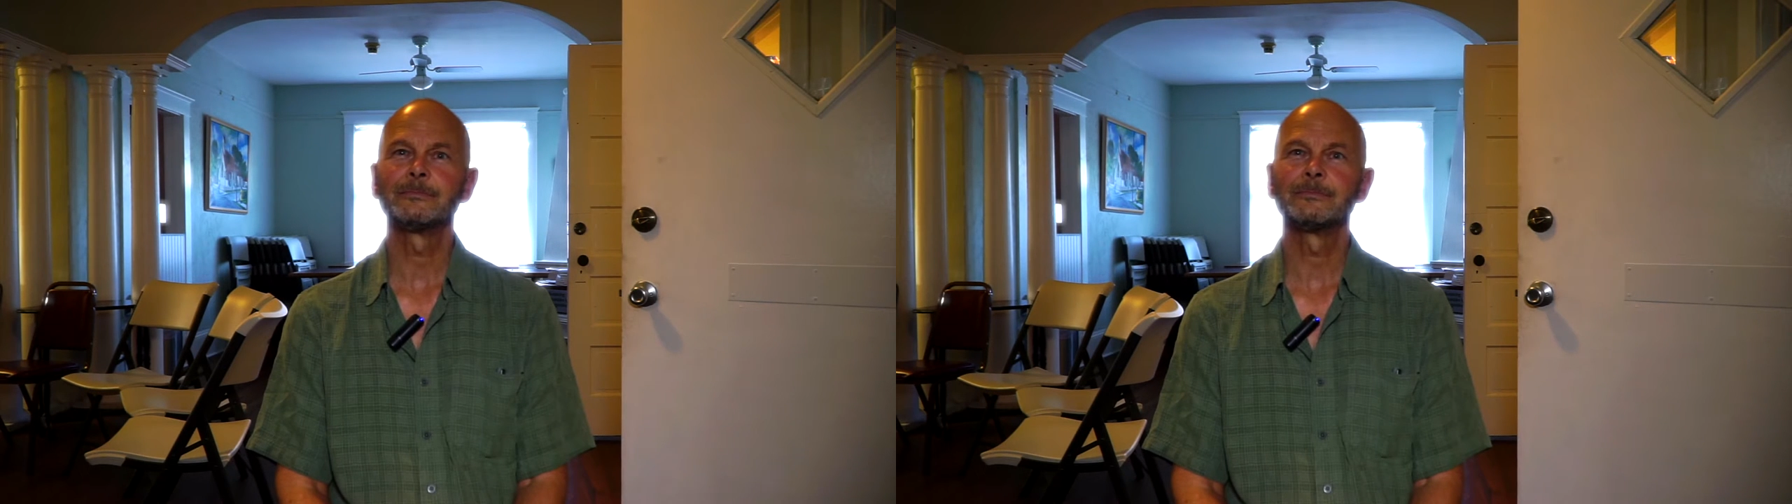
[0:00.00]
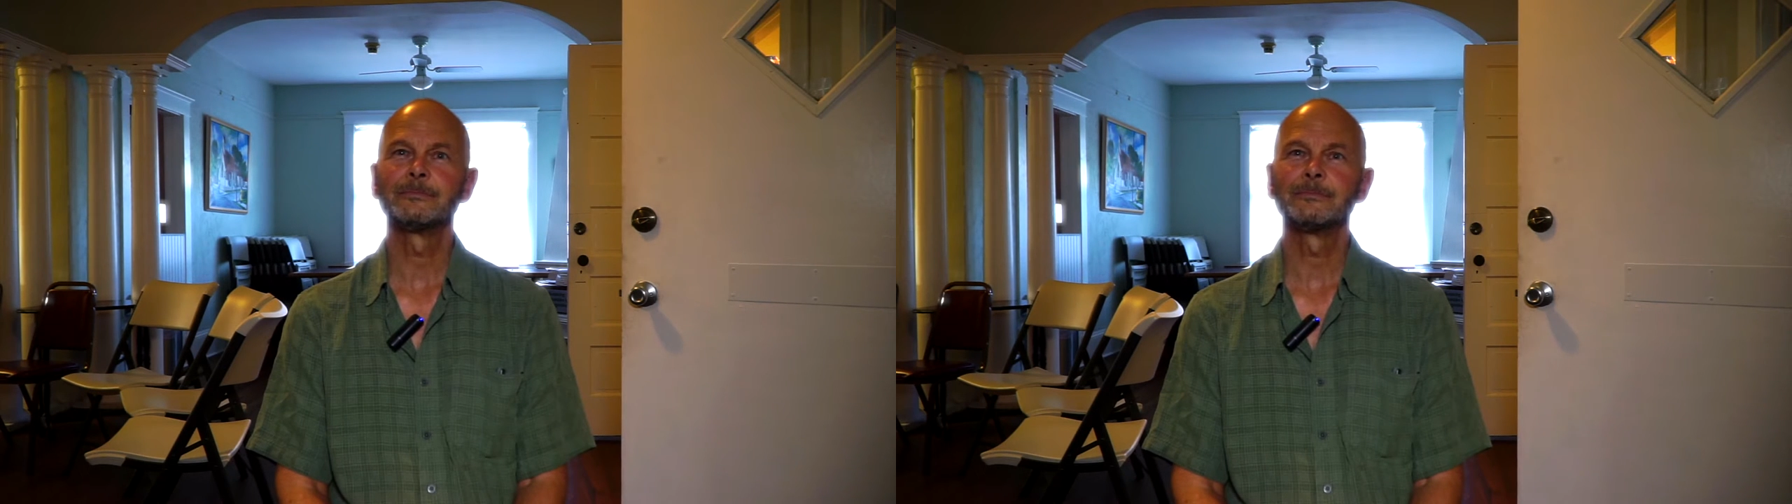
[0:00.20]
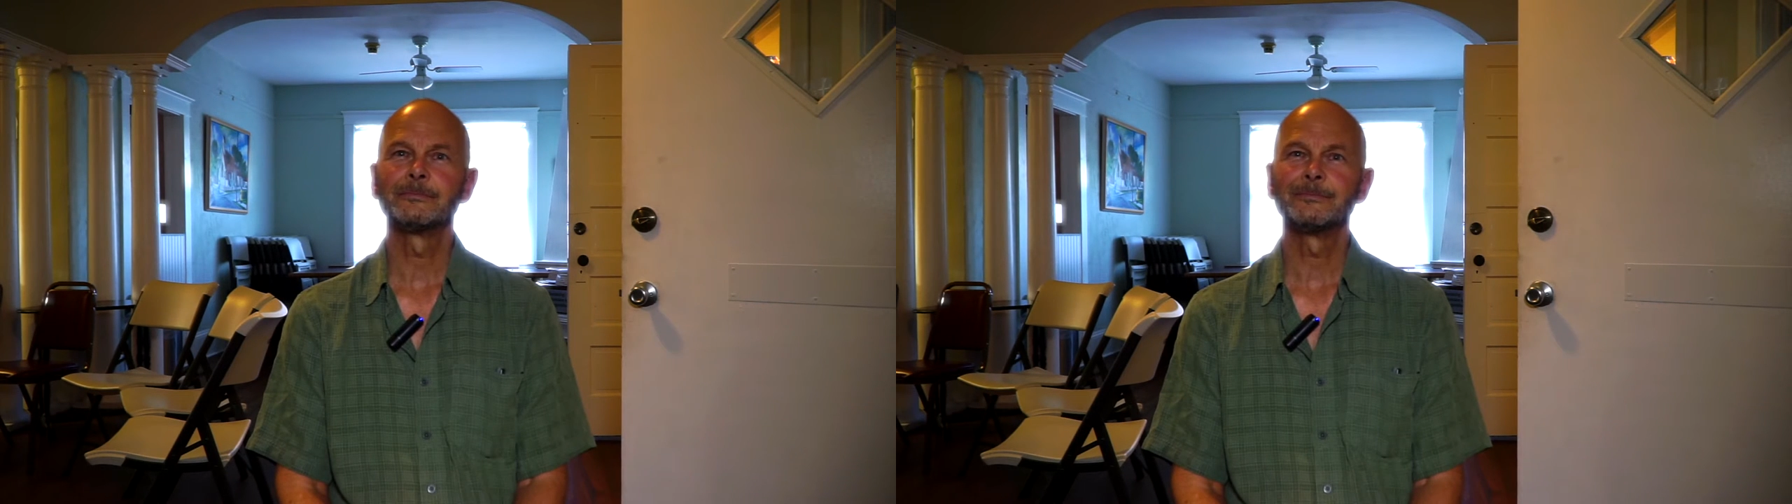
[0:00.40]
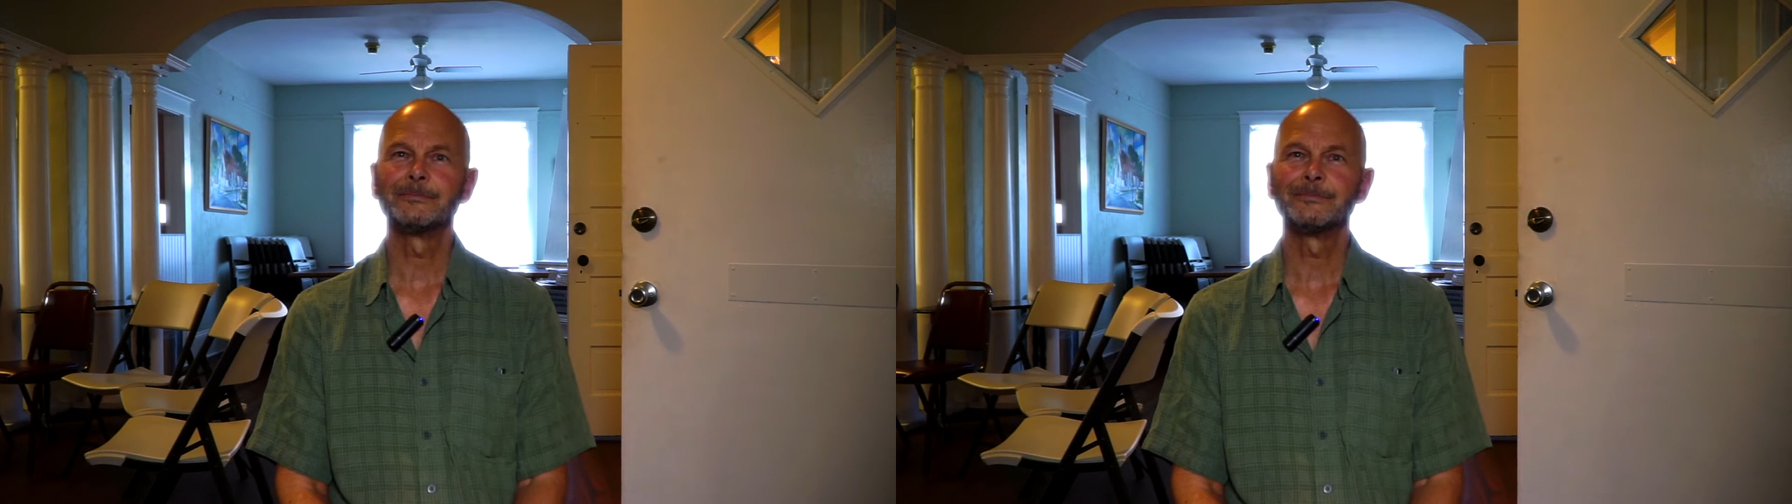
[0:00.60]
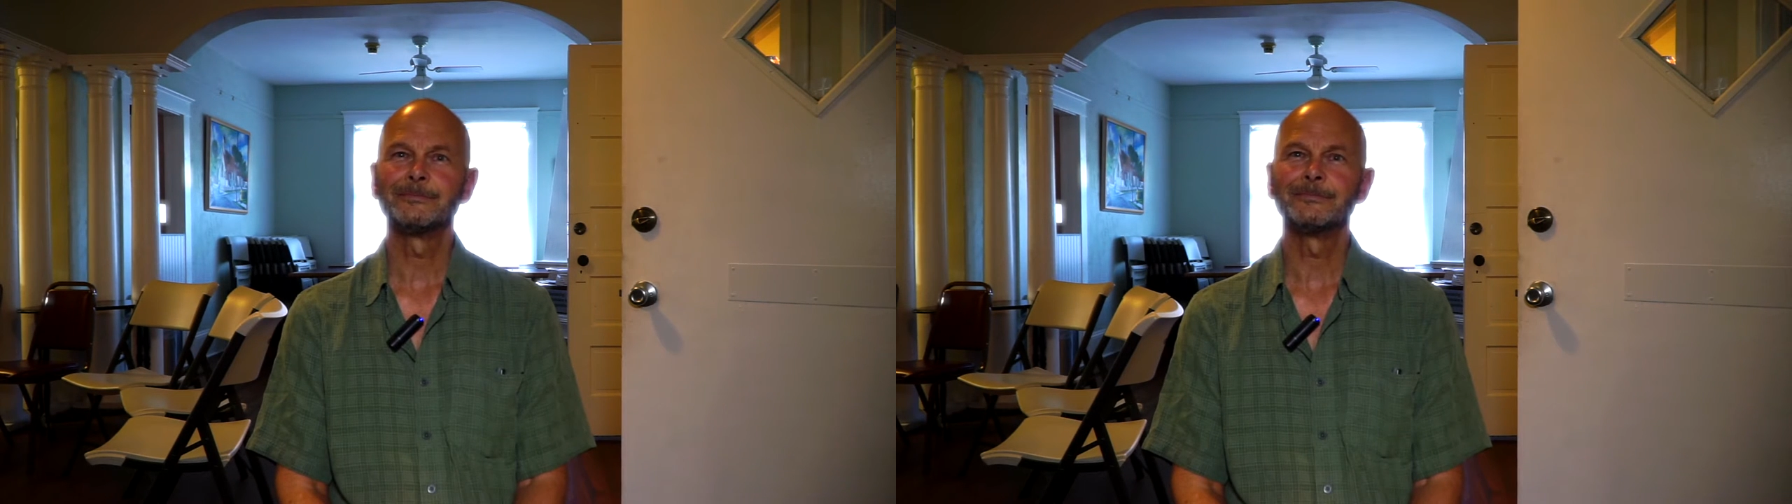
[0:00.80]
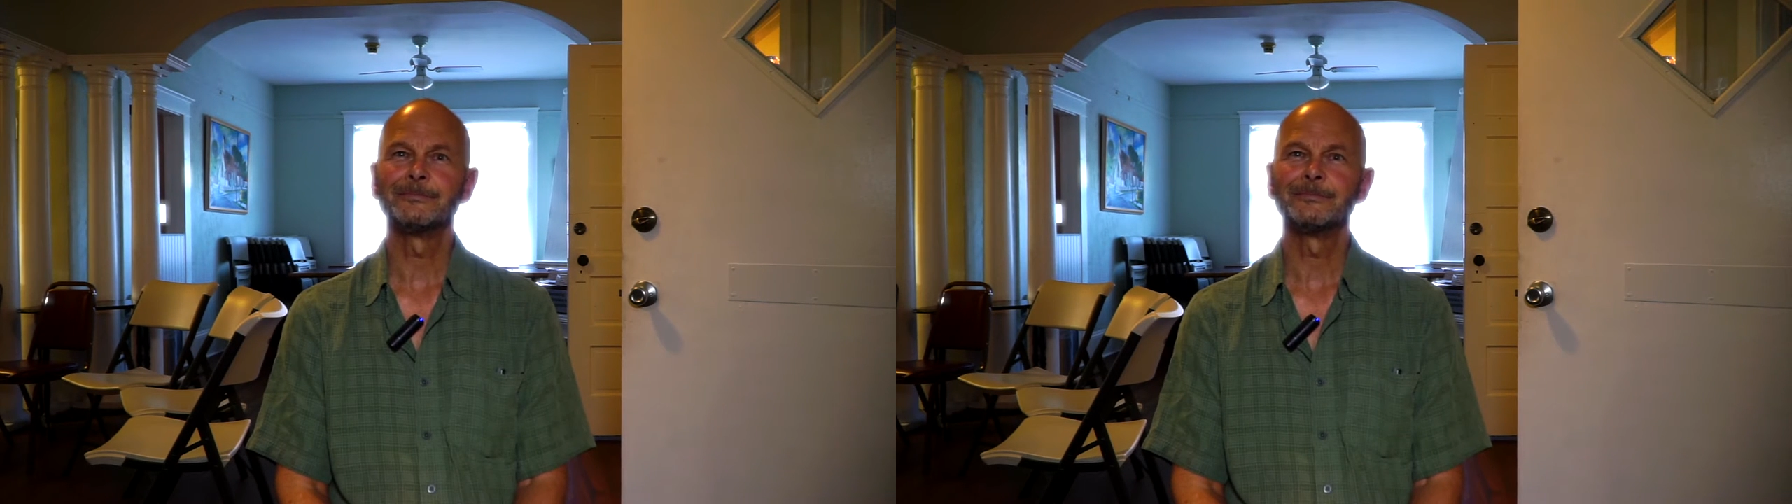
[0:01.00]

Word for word: could achieve in the